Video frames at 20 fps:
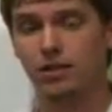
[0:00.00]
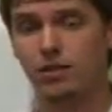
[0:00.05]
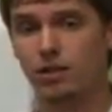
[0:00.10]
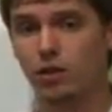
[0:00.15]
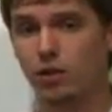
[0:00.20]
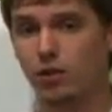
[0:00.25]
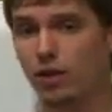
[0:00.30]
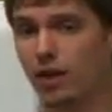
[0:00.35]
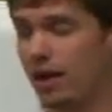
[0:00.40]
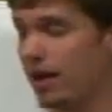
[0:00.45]

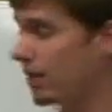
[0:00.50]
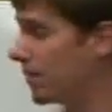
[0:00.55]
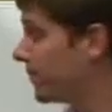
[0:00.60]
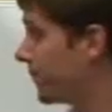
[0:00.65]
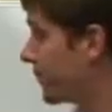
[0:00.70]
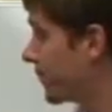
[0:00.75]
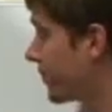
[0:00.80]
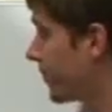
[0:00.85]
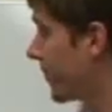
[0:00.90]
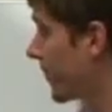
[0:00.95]
so
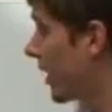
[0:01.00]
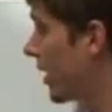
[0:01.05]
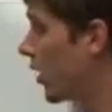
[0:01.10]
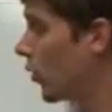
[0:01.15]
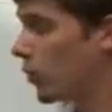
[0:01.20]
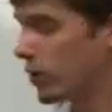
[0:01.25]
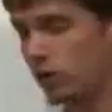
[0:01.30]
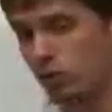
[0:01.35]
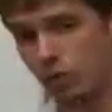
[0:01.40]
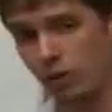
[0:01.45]
that,
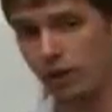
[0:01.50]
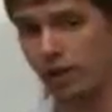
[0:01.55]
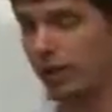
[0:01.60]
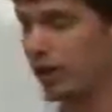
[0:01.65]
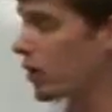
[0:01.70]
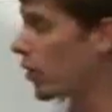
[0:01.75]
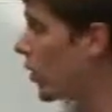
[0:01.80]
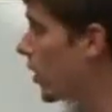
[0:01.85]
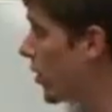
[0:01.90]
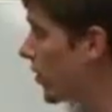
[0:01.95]
which we're going
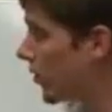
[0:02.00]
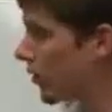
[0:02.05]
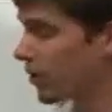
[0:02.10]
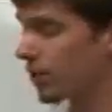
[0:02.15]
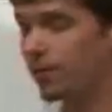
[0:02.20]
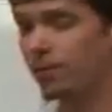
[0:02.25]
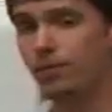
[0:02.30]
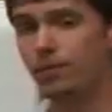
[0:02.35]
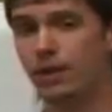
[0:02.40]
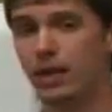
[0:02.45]
to go over